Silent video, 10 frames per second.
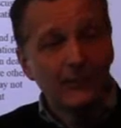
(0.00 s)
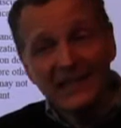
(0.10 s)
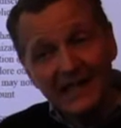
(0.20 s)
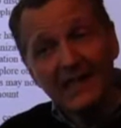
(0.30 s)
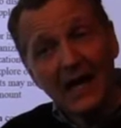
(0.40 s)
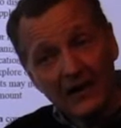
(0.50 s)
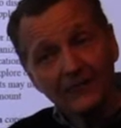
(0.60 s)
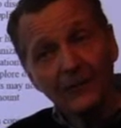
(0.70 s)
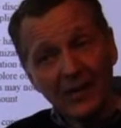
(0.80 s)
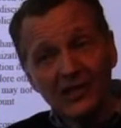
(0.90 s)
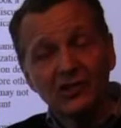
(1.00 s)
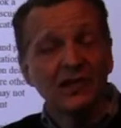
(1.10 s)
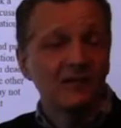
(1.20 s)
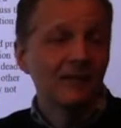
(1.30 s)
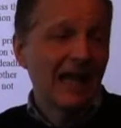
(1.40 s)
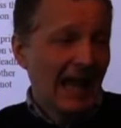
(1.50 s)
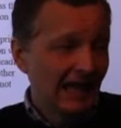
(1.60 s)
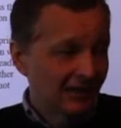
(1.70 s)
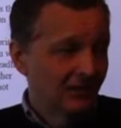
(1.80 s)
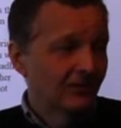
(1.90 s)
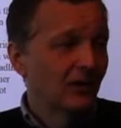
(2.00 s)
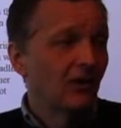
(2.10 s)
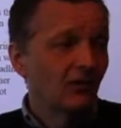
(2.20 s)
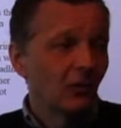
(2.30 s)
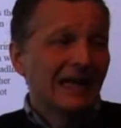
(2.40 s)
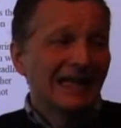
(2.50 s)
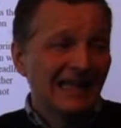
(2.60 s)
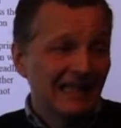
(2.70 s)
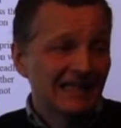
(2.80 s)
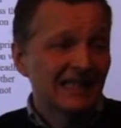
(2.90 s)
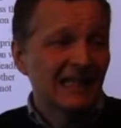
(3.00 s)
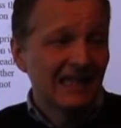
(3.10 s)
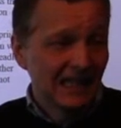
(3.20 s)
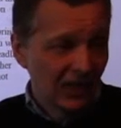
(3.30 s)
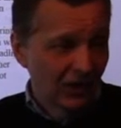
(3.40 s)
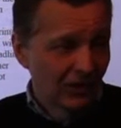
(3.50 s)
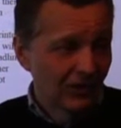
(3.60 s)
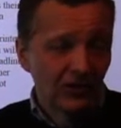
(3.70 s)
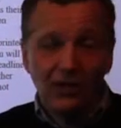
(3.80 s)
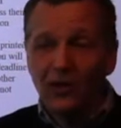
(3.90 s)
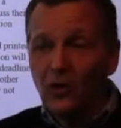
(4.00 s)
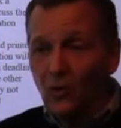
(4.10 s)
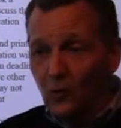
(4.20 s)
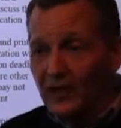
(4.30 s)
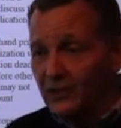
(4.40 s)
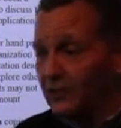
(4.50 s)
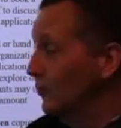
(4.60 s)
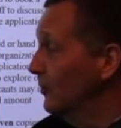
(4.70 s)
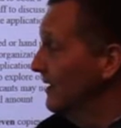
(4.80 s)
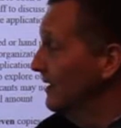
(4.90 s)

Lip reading: need confirmation that you've been active for at least a year when you